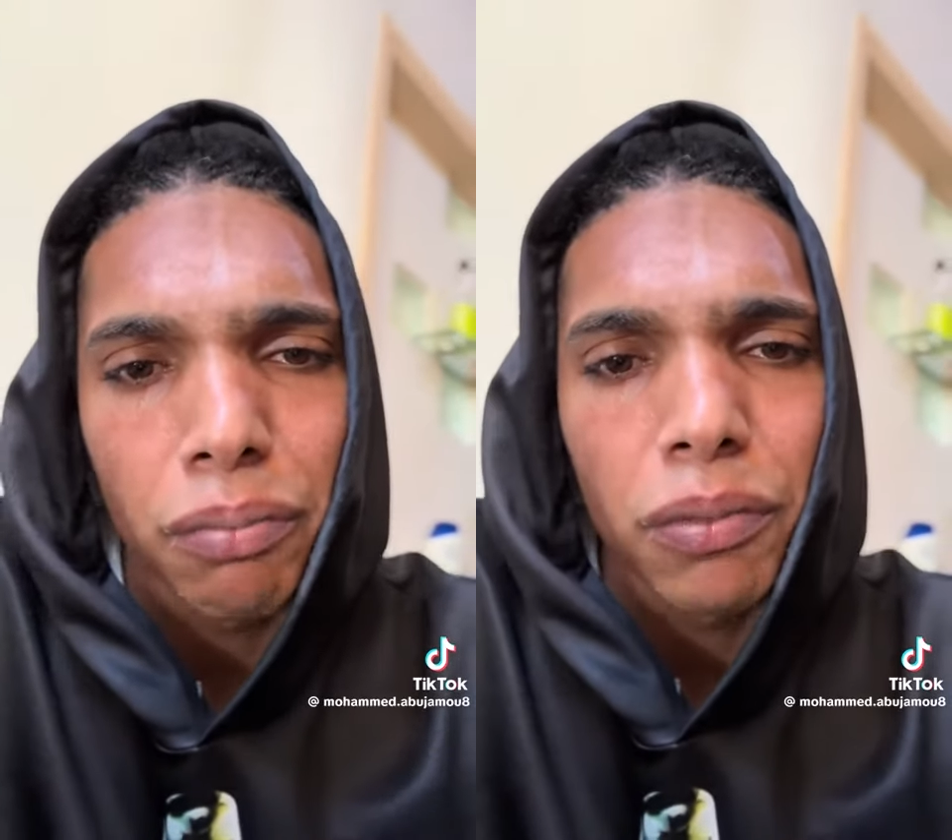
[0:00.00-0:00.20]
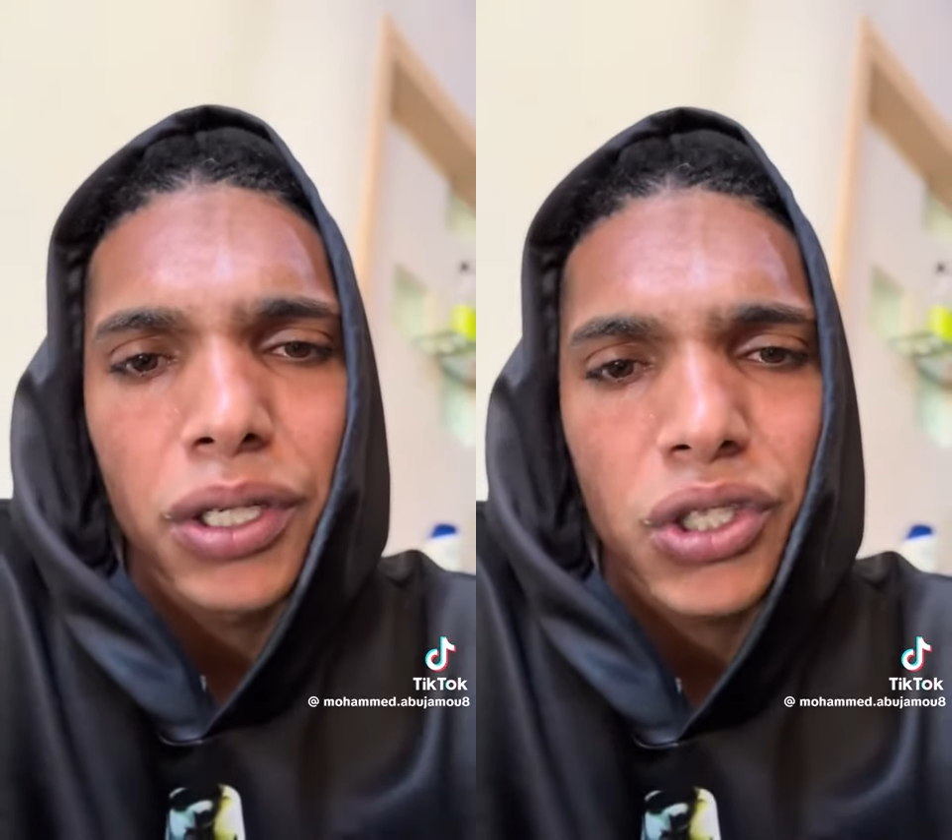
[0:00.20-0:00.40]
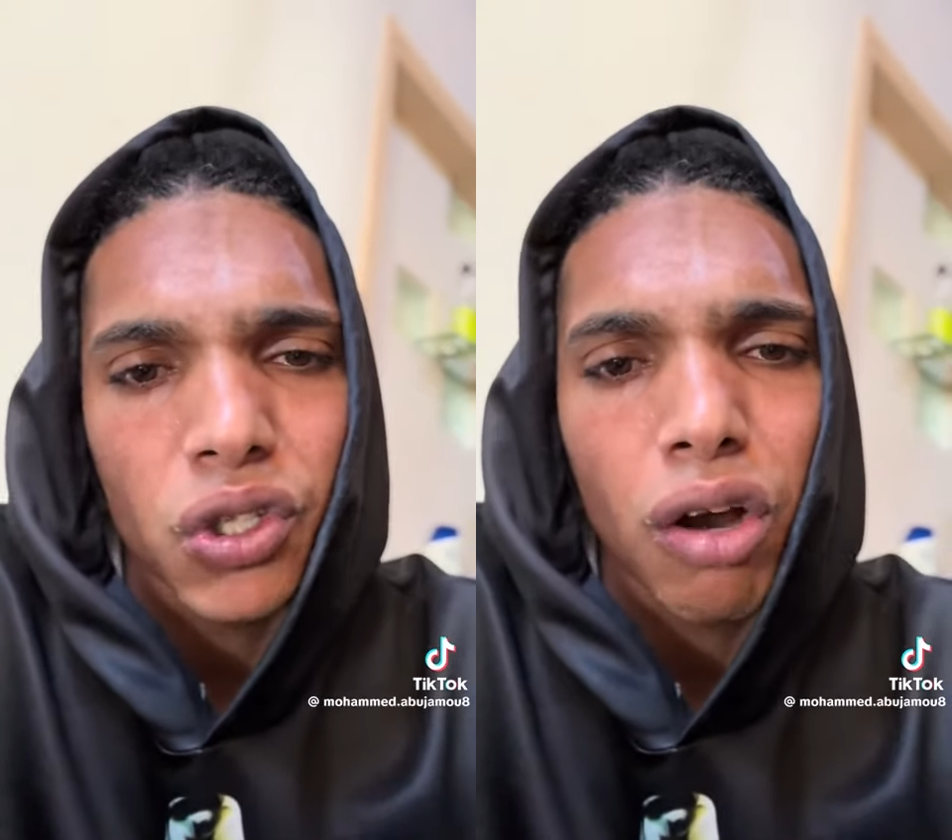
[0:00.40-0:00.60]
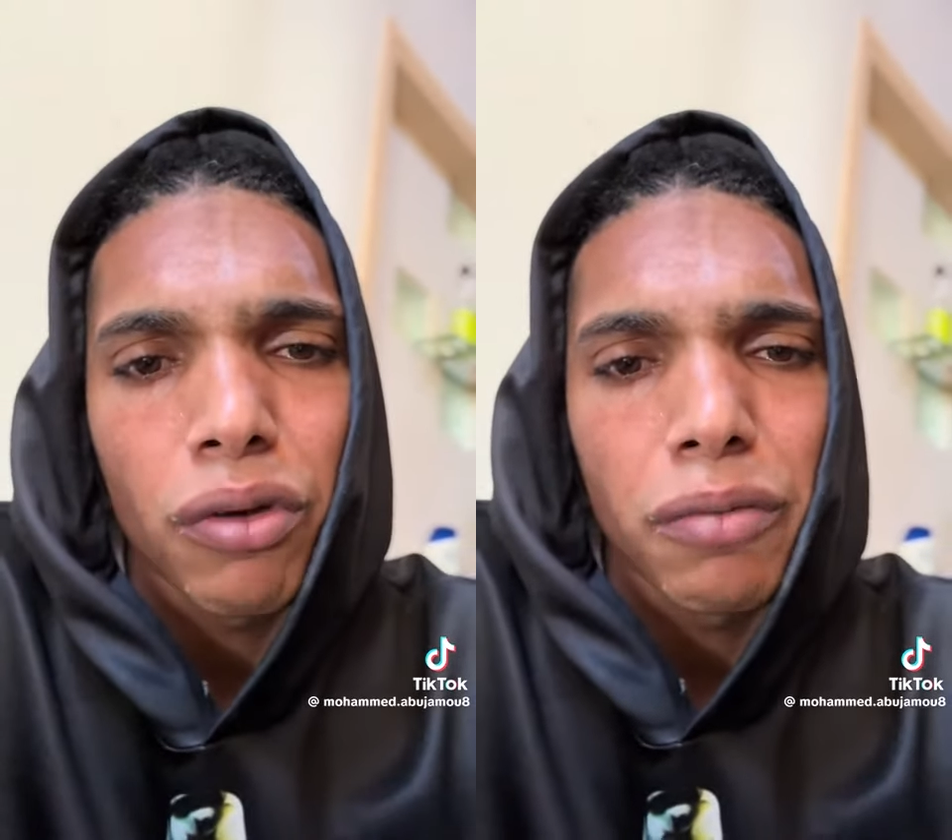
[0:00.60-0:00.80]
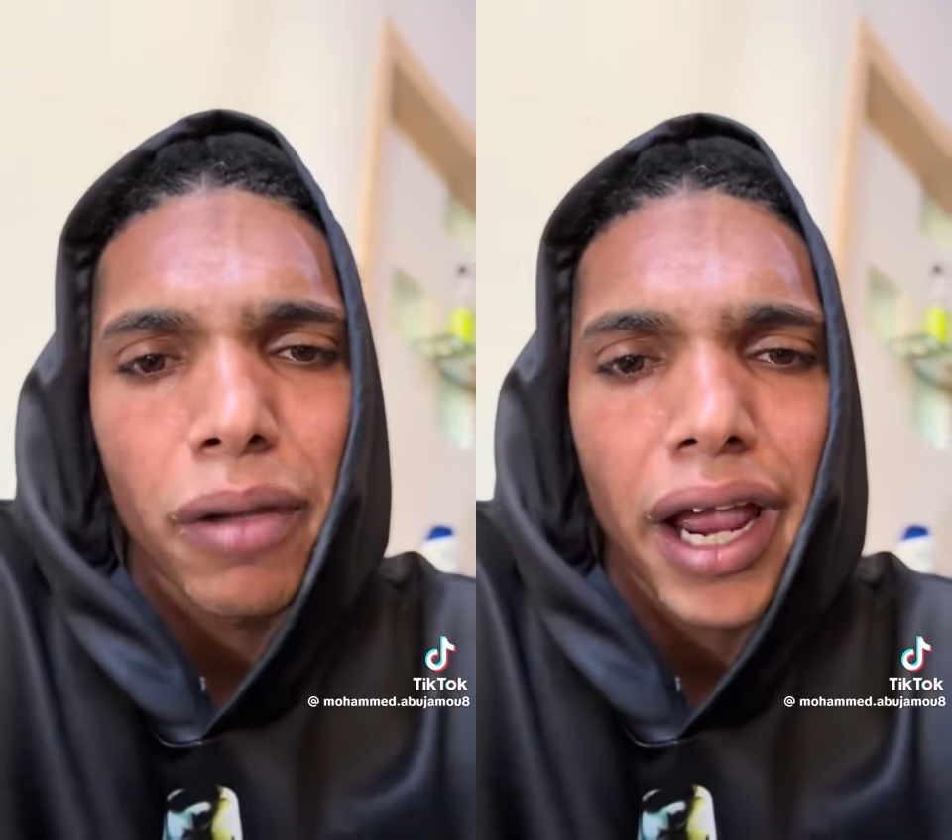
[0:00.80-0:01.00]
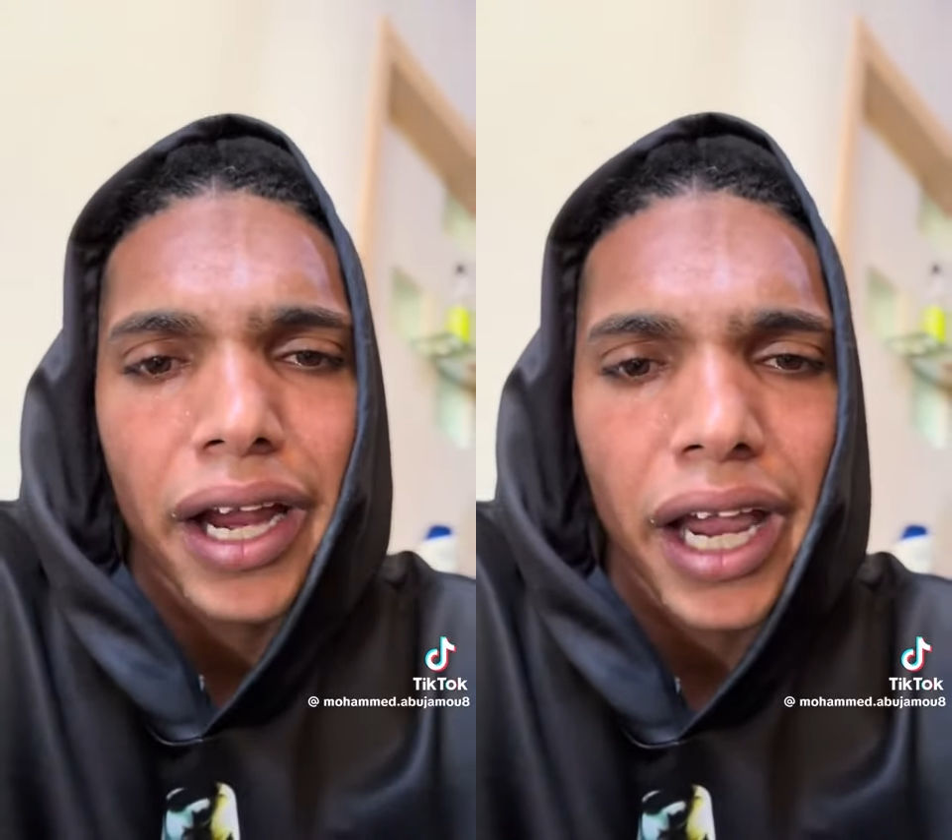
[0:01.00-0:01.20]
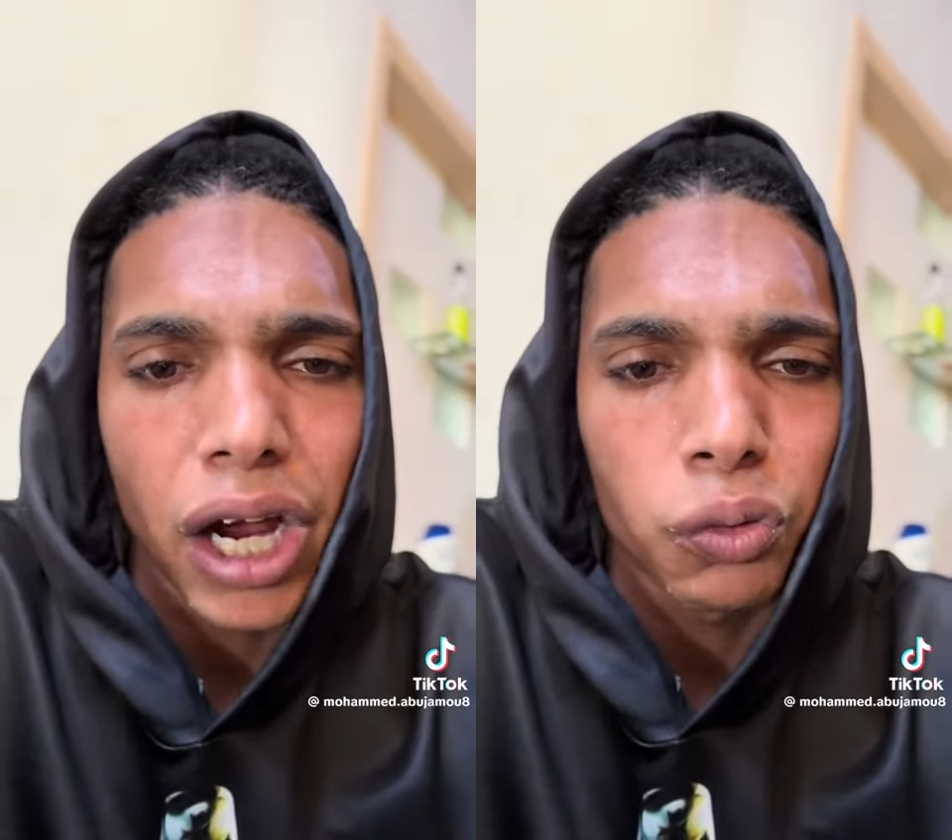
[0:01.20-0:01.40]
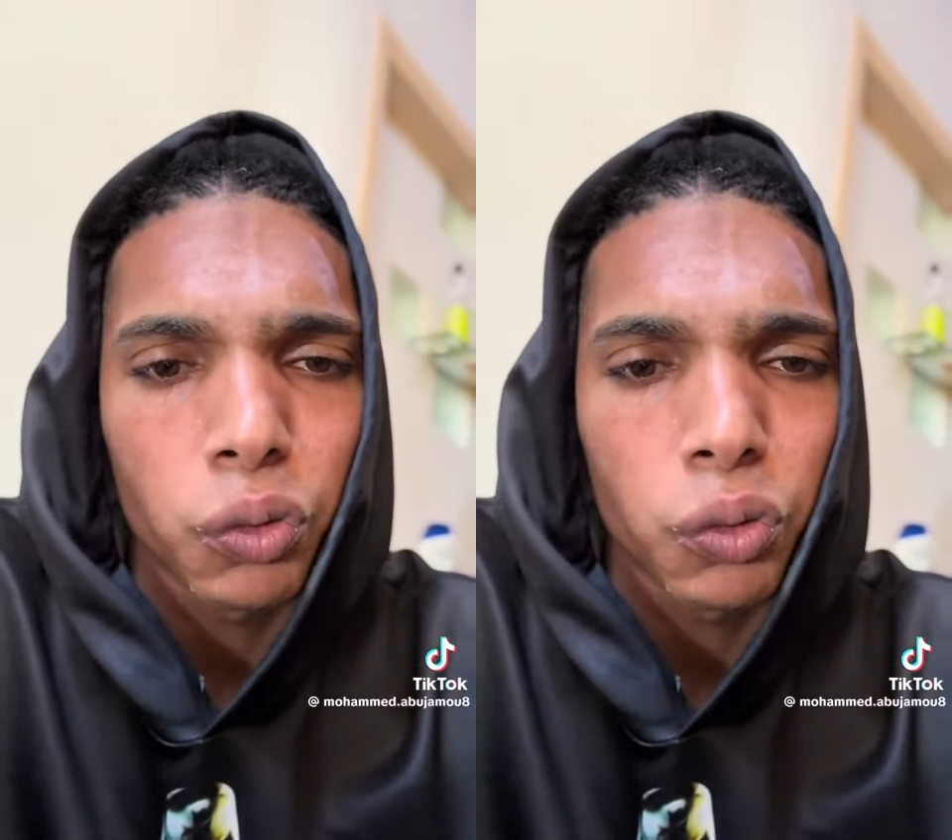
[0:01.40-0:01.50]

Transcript: please open my account.